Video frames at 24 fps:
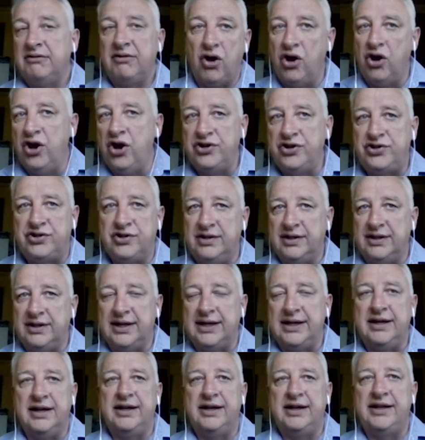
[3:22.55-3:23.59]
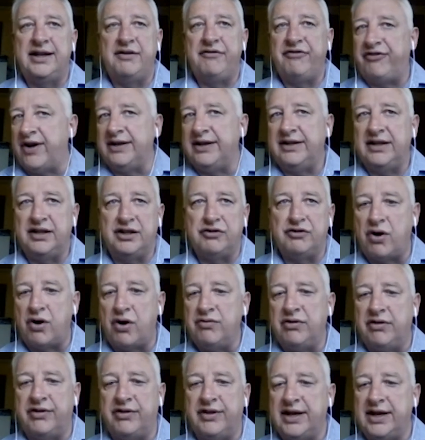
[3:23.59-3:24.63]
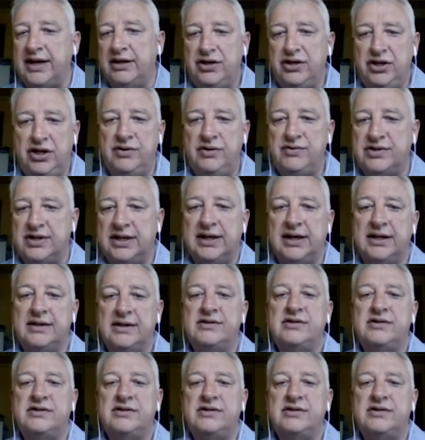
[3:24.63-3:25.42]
urgently and then finding the wrong thing and using it.